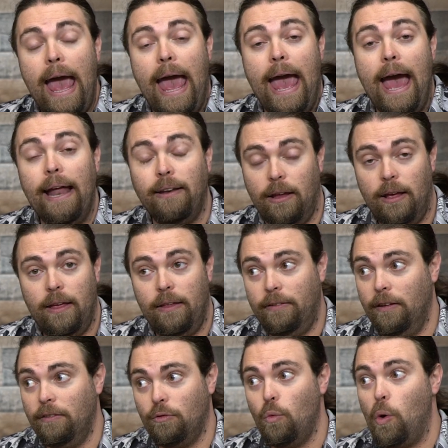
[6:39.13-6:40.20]
and this
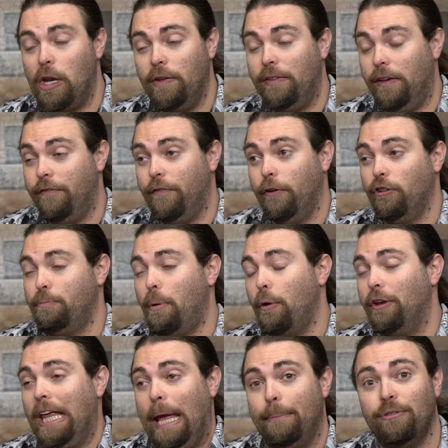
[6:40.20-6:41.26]
is one of the first
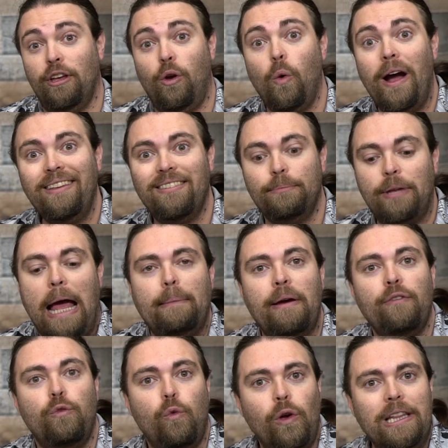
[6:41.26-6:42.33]
party games in quite some time
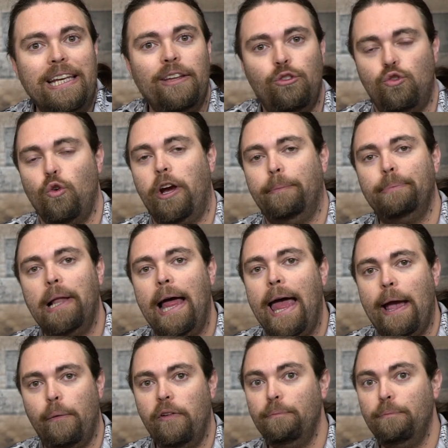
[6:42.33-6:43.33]
I've really enjoyed playing.